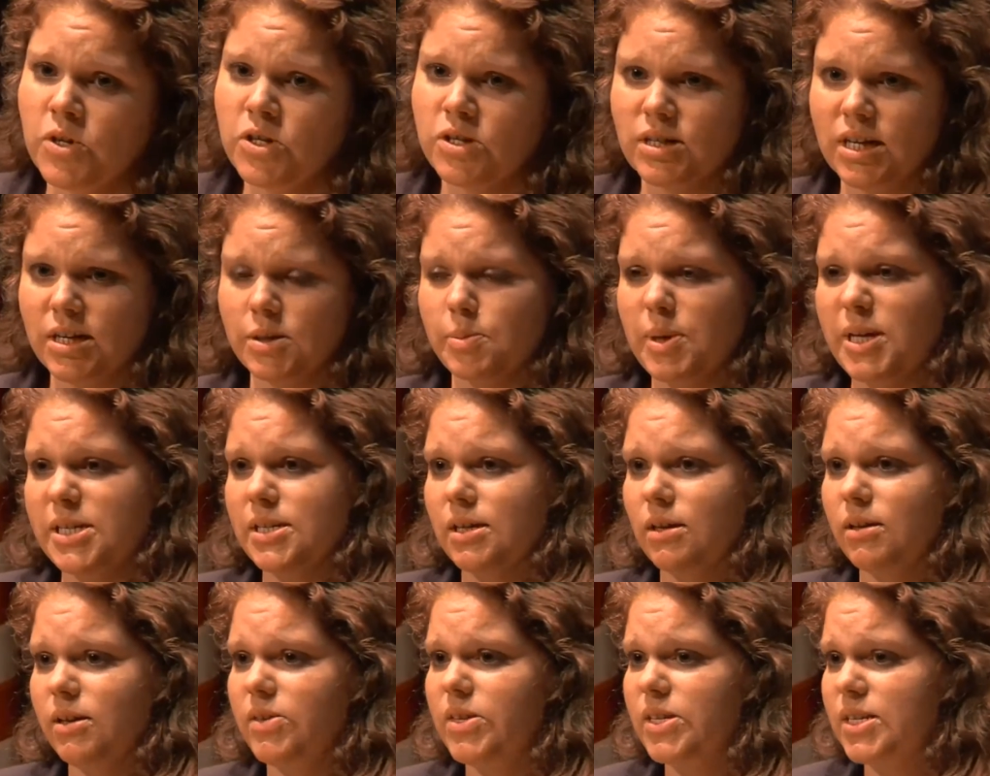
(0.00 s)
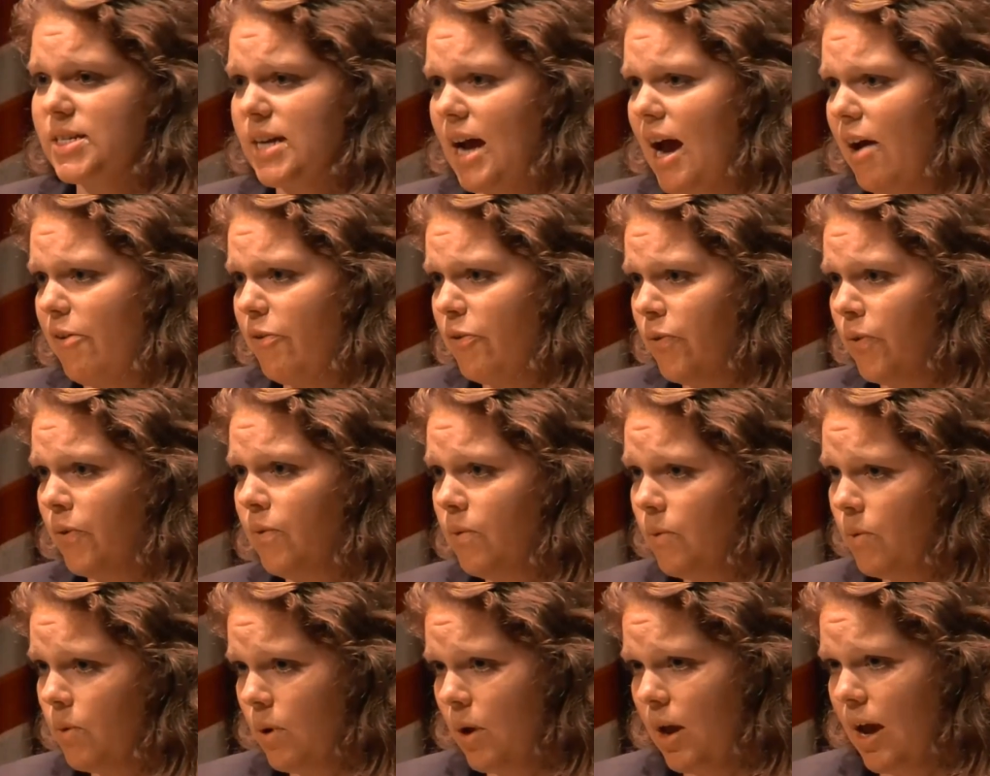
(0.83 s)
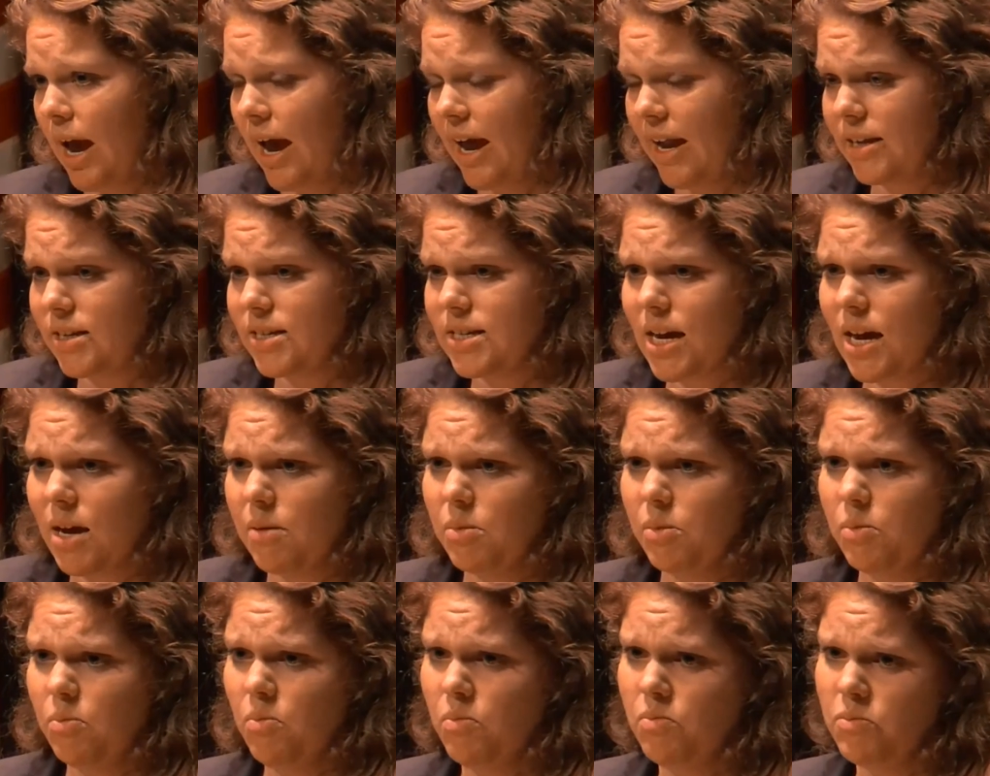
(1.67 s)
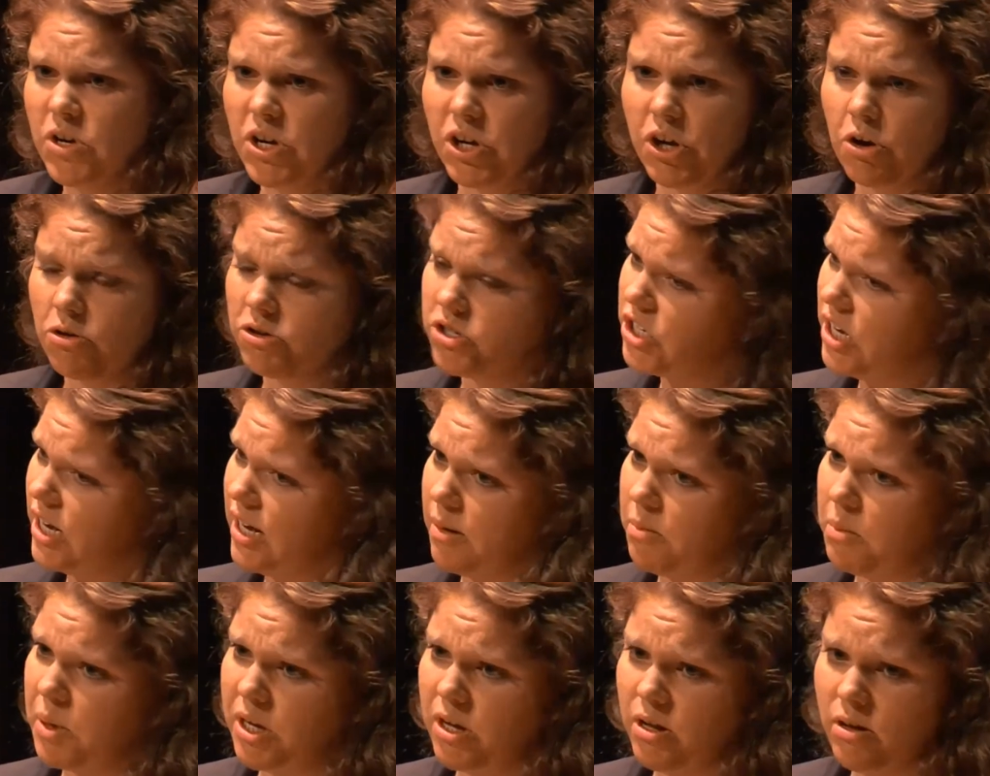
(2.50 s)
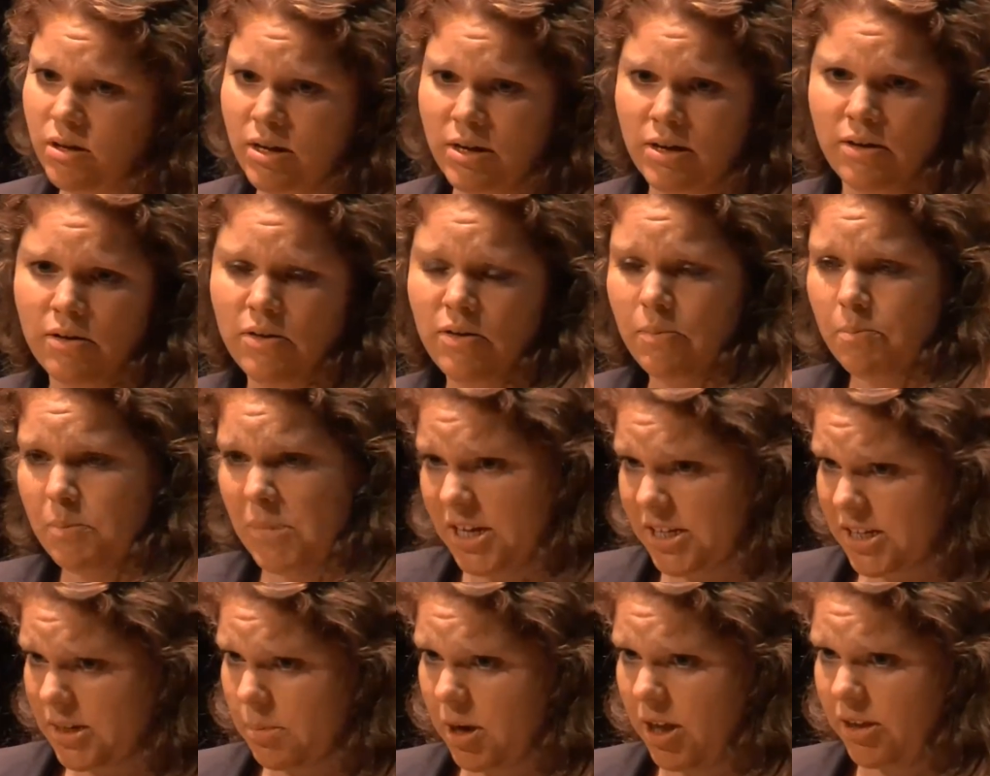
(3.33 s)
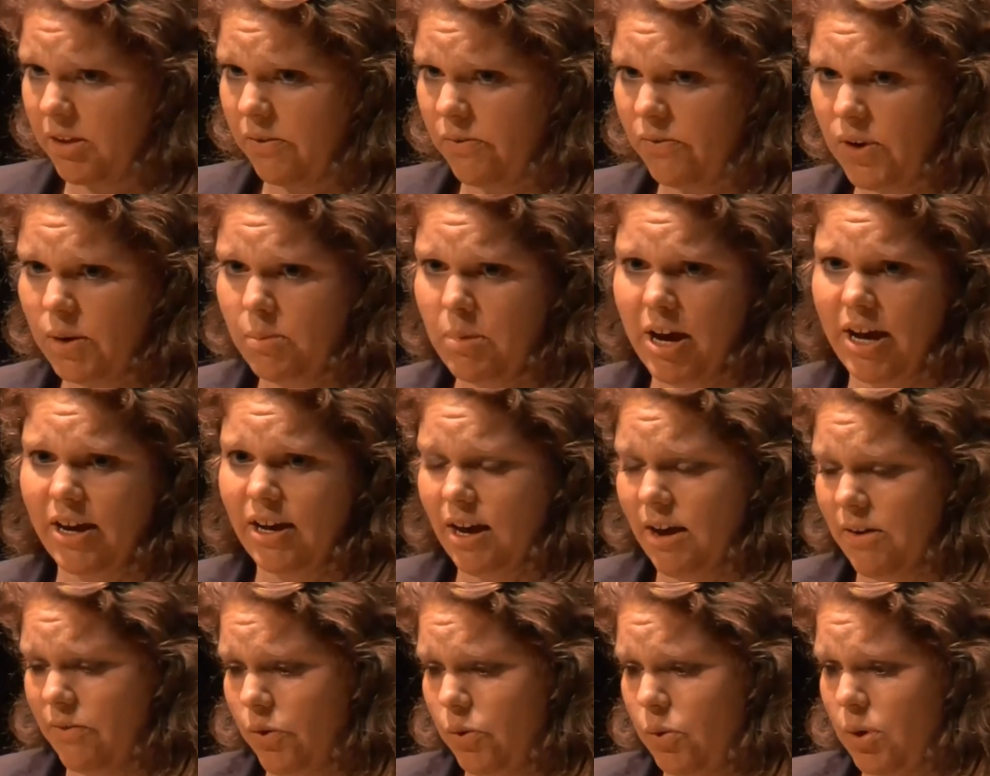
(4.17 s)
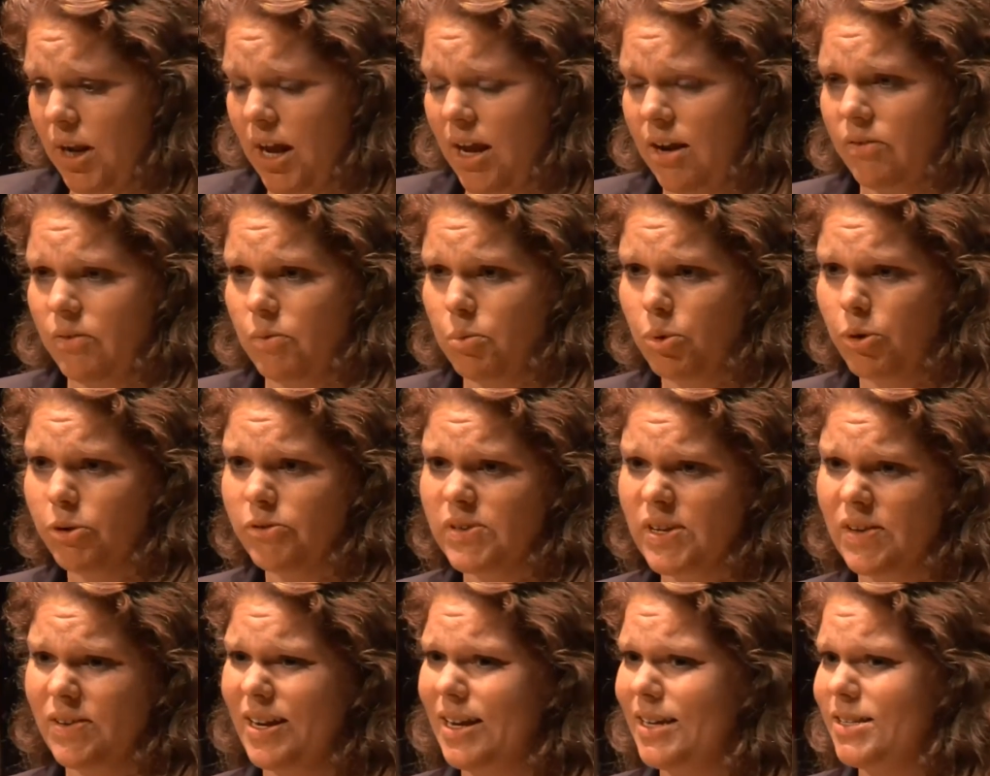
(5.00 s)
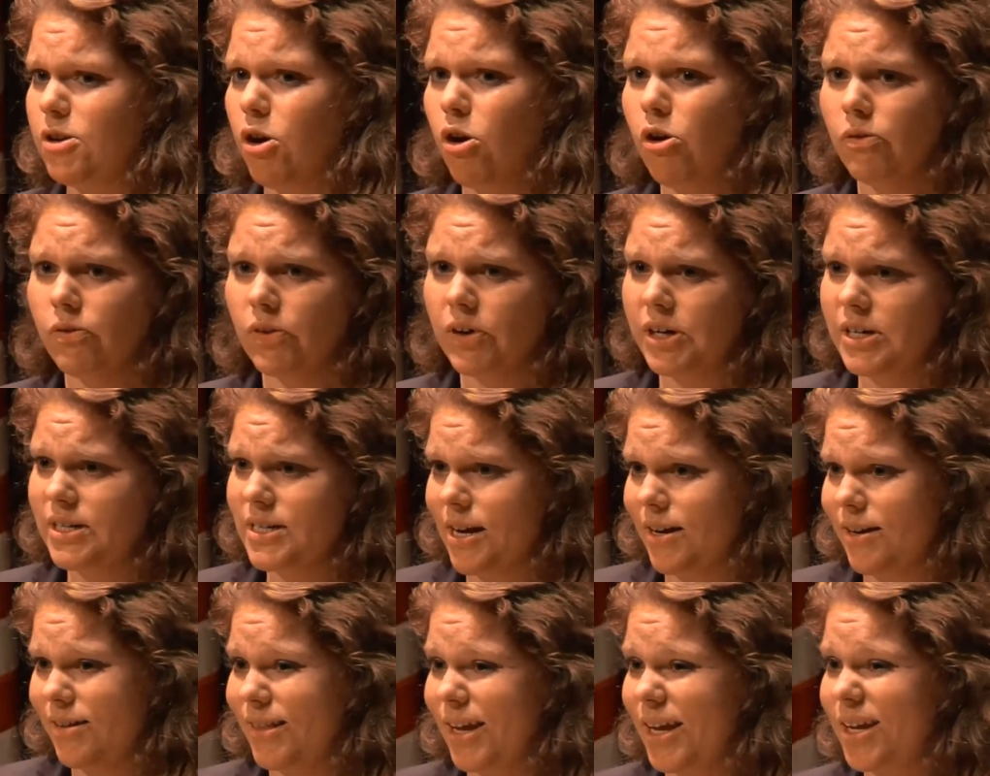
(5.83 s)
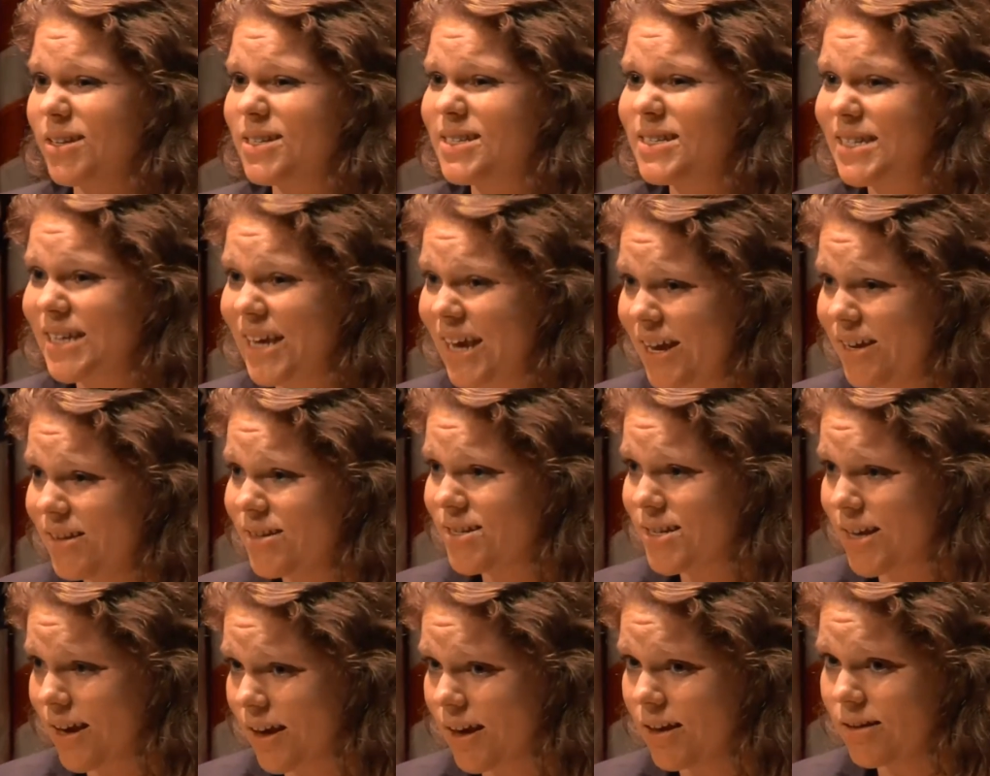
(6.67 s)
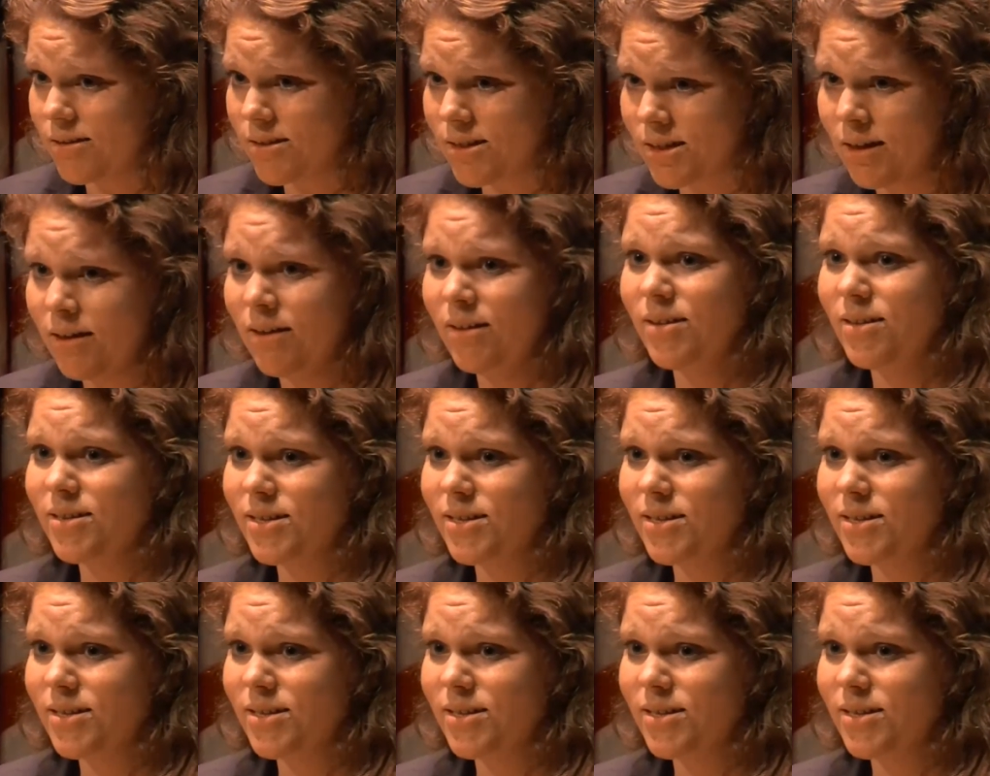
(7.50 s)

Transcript: So that's basically the staff ahead of time negotiate a bill based upon the feedback, everyone kind of approves it, it's over and done in like 10 seconds.